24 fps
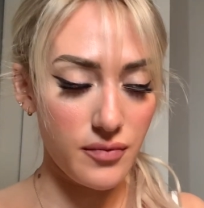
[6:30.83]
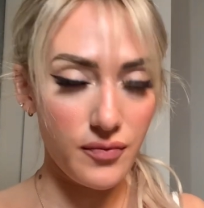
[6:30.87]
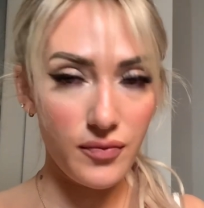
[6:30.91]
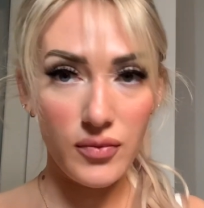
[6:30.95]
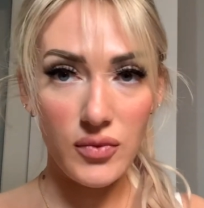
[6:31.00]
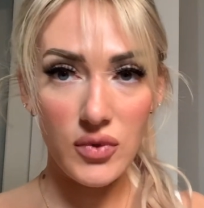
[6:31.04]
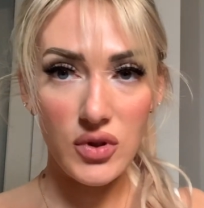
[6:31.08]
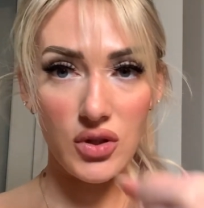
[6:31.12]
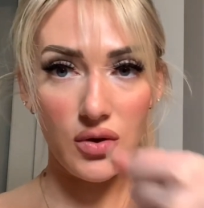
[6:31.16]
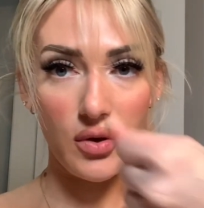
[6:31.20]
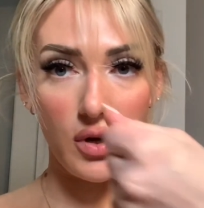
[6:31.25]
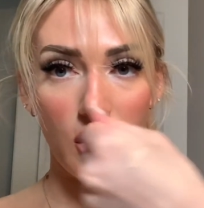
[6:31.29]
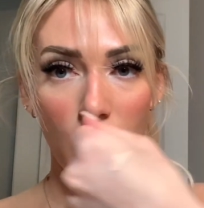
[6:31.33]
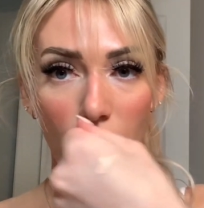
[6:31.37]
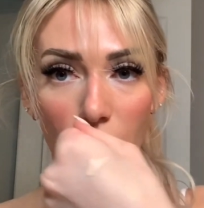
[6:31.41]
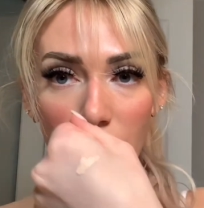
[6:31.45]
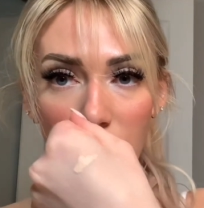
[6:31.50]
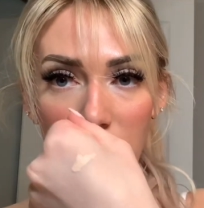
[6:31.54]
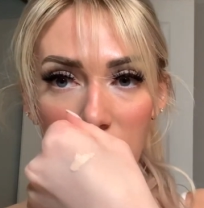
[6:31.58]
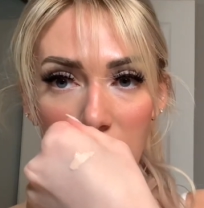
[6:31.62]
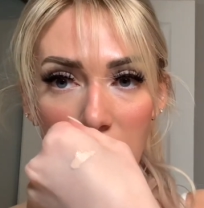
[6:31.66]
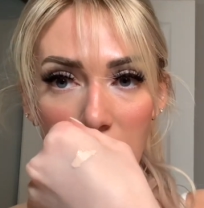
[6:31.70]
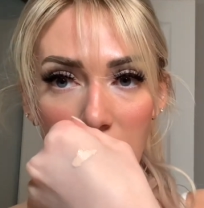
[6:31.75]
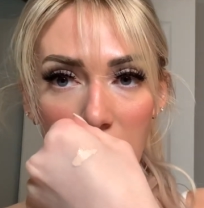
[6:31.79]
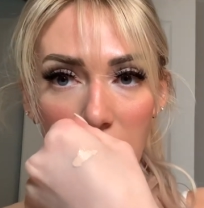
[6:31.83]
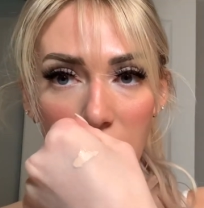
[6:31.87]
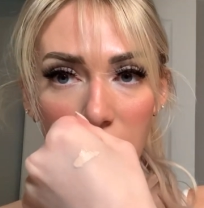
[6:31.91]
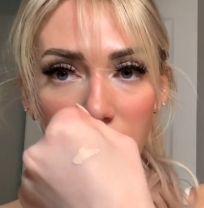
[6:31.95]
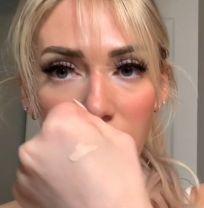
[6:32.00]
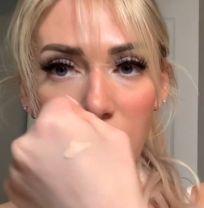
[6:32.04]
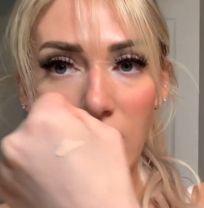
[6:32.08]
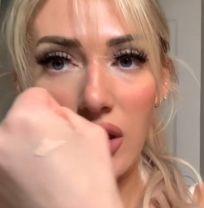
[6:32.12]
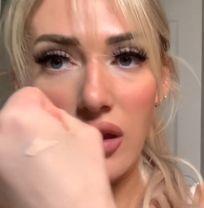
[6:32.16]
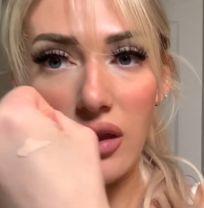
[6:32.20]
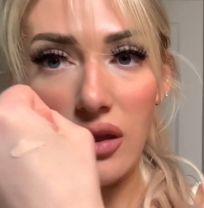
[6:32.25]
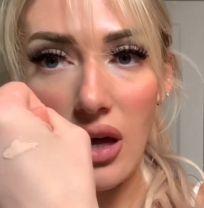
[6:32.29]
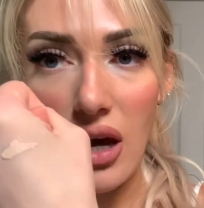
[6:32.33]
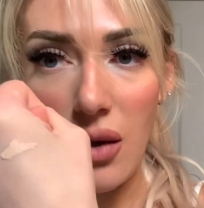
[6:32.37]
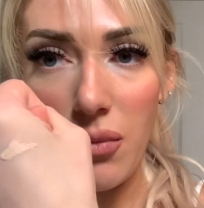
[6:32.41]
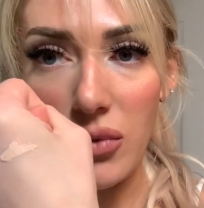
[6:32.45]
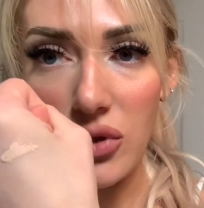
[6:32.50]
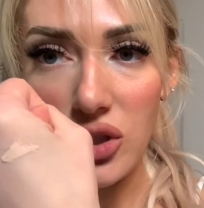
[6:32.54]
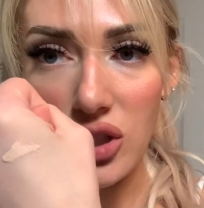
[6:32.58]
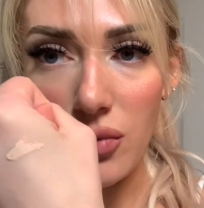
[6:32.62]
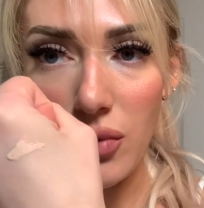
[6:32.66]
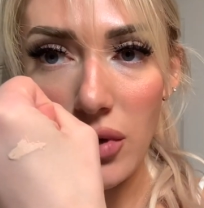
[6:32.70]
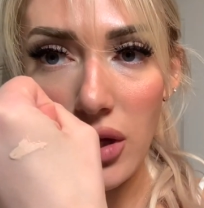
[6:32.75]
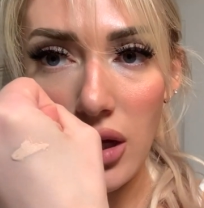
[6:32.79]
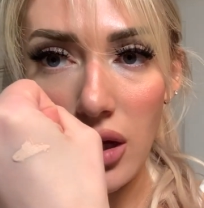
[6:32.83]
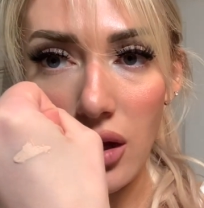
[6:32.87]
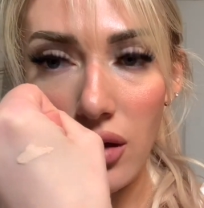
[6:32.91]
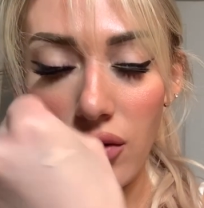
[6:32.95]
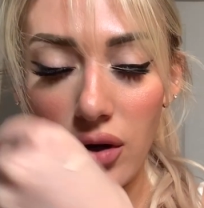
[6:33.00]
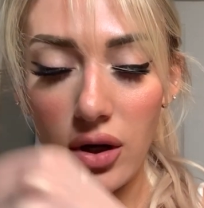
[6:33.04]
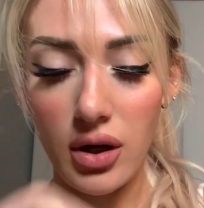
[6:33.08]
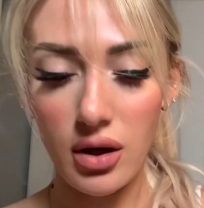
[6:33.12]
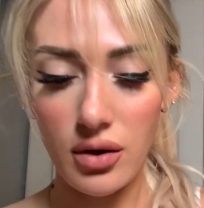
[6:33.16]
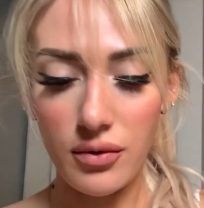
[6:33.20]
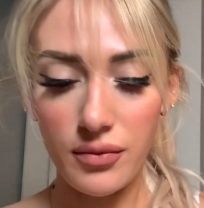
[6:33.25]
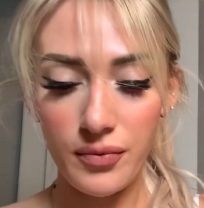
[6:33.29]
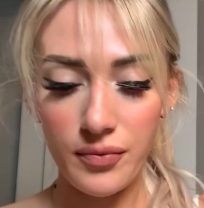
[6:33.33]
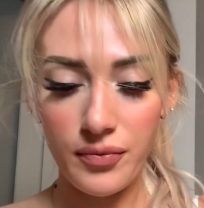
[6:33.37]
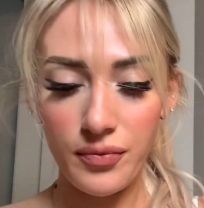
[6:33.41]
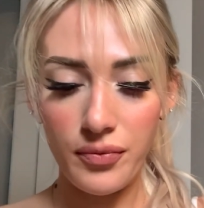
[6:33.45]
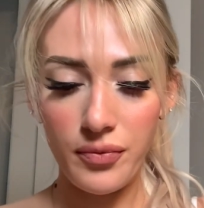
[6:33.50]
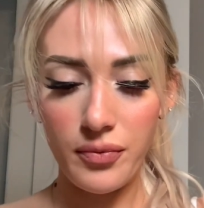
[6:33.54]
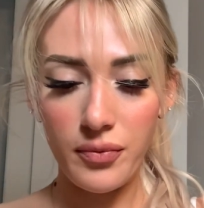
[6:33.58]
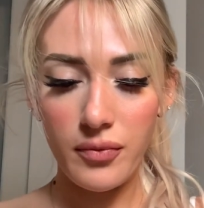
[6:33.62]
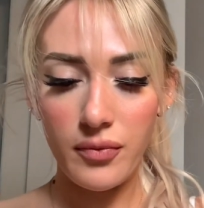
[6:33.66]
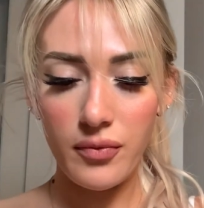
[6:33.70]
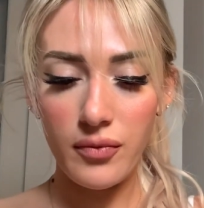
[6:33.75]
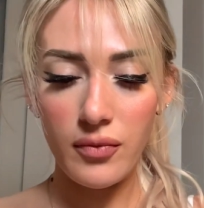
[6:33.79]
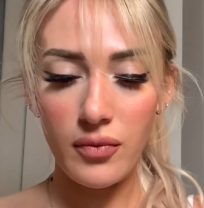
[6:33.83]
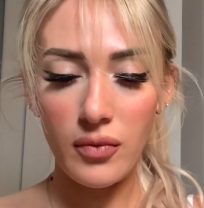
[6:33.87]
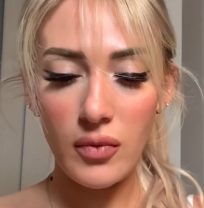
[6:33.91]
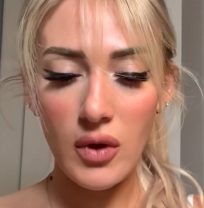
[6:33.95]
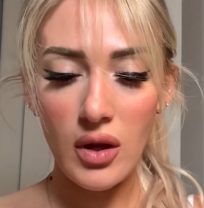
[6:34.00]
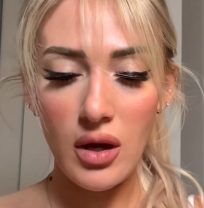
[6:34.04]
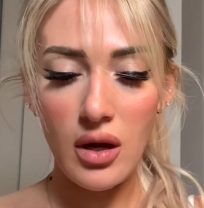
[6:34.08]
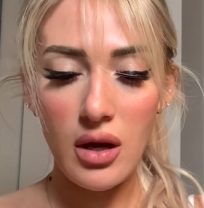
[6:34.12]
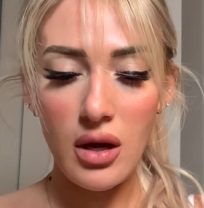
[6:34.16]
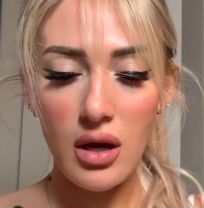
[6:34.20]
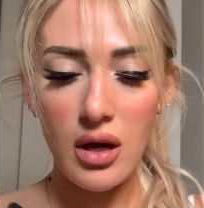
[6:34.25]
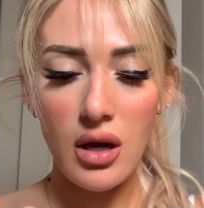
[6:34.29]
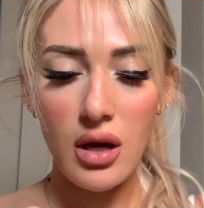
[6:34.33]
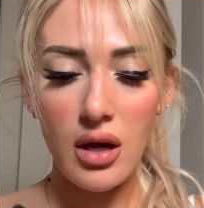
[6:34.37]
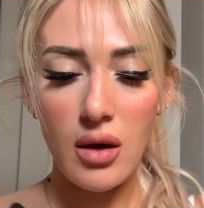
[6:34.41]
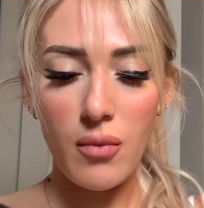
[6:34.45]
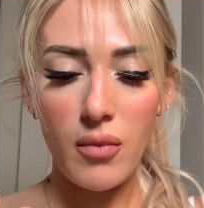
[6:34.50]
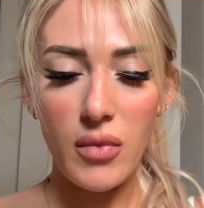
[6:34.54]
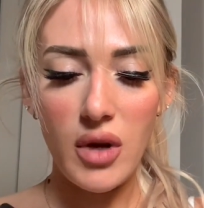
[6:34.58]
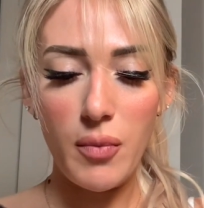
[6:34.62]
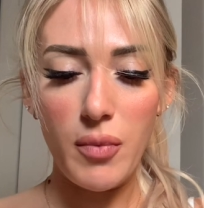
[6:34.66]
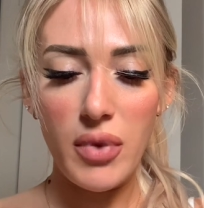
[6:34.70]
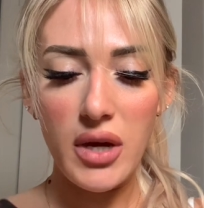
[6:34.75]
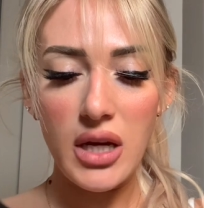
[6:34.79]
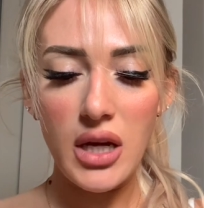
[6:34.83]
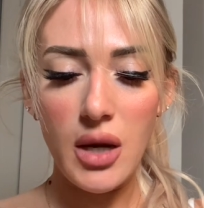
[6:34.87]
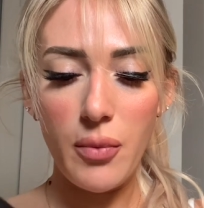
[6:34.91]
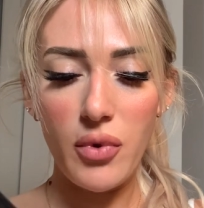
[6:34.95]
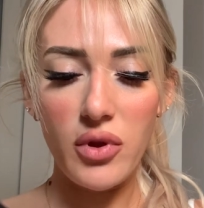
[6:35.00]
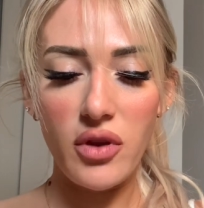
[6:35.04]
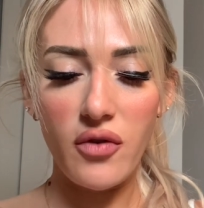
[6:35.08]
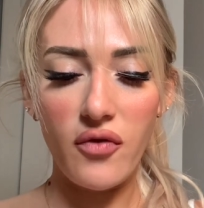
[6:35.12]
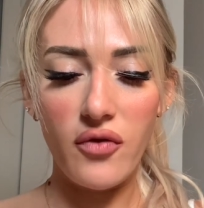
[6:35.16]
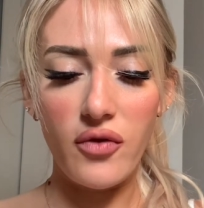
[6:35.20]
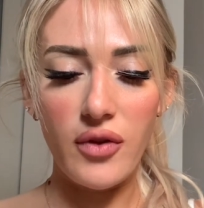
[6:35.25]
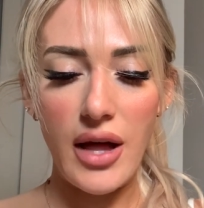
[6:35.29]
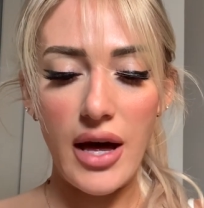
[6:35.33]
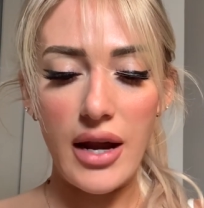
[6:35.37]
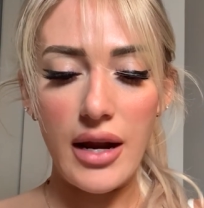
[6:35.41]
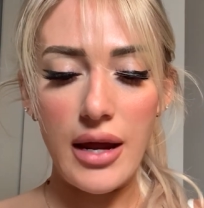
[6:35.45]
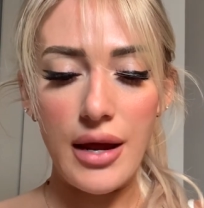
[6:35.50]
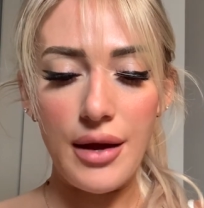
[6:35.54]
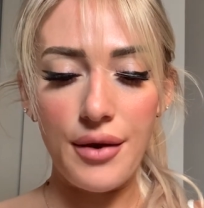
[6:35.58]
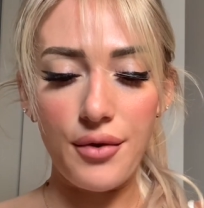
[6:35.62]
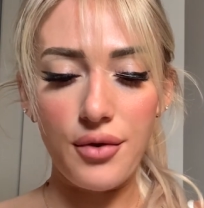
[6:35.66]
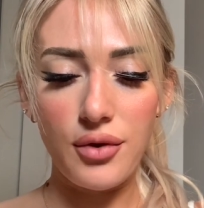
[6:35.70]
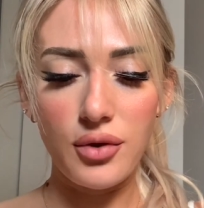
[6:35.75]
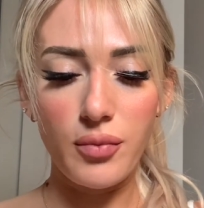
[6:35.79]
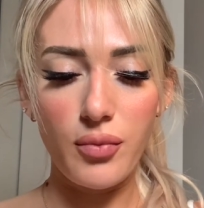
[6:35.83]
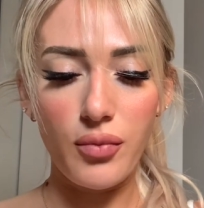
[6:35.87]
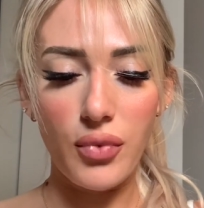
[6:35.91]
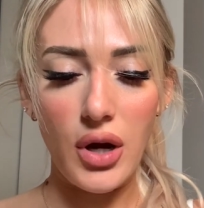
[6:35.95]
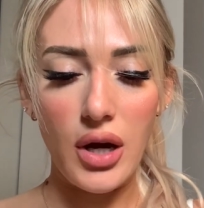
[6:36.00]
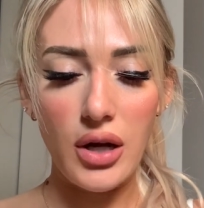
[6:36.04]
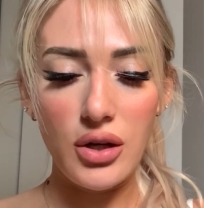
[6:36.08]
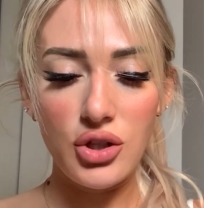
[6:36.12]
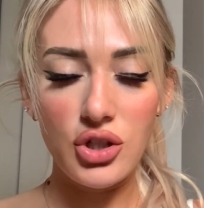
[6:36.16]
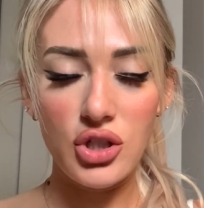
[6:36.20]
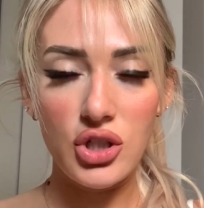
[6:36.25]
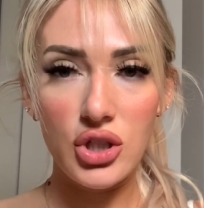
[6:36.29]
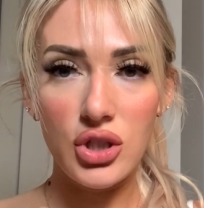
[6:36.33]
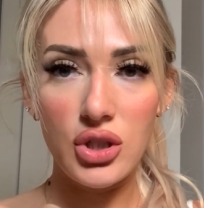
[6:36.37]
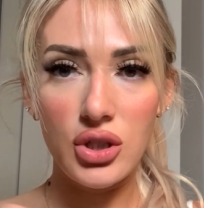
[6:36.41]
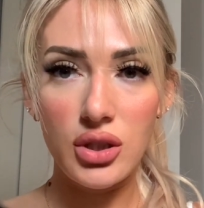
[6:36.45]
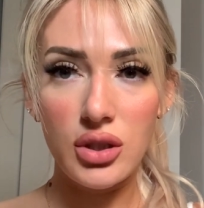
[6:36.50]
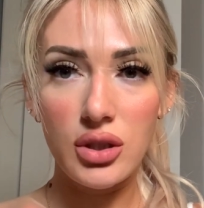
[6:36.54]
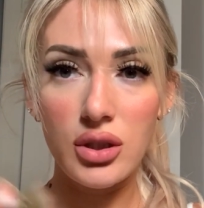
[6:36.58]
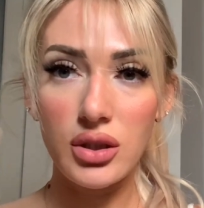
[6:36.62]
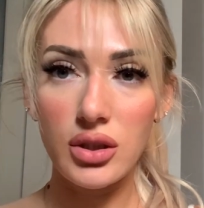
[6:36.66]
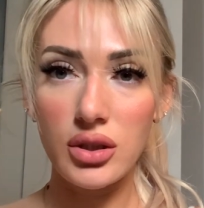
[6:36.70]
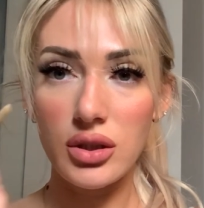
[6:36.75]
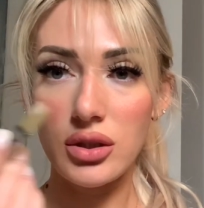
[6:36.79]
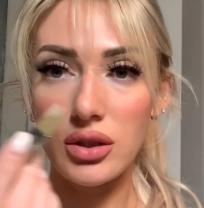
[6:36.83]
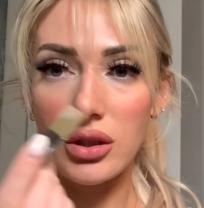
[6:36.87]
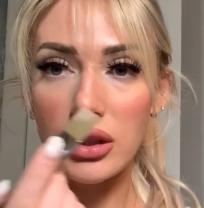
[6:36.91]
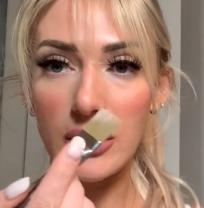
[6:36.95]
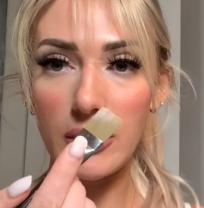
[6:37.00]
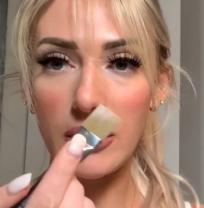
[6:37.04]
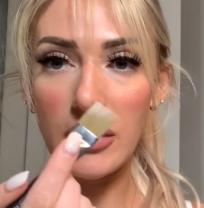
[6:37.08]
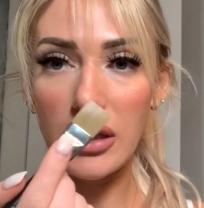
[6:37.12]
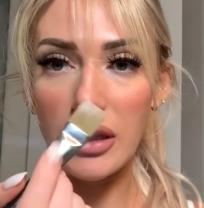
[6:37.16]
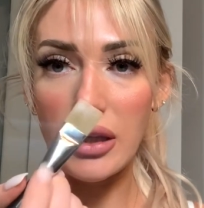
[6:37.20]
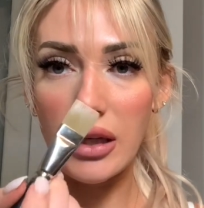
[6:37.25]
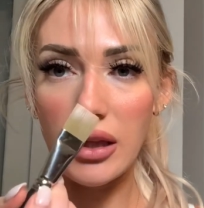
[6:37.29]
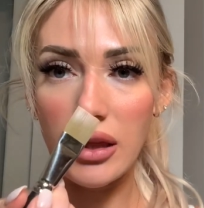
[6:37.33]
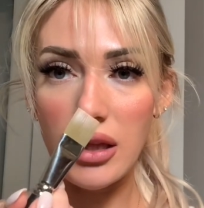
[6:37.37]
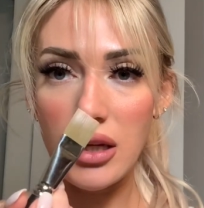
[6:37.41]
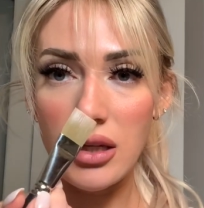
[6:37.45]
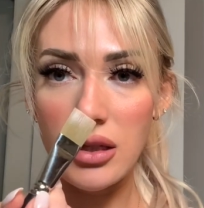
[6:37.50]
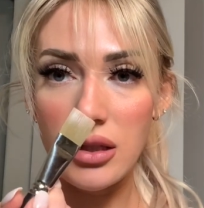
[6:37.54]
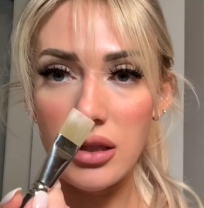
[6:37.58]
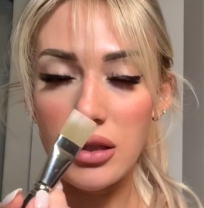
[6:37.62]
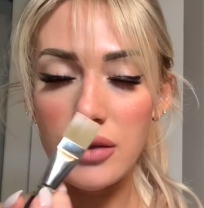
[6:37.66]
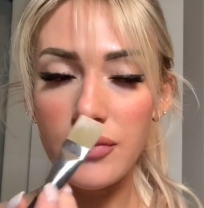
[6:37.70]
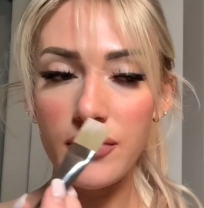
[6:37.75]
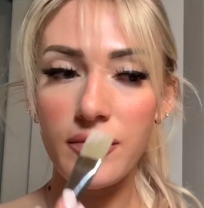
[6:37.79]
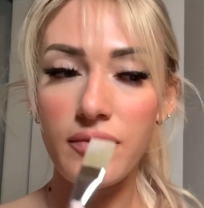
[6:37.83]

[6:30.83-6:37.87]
So I almost have like that much on my hand right now. I'm going to pick it up with a flat angled brush, something like this.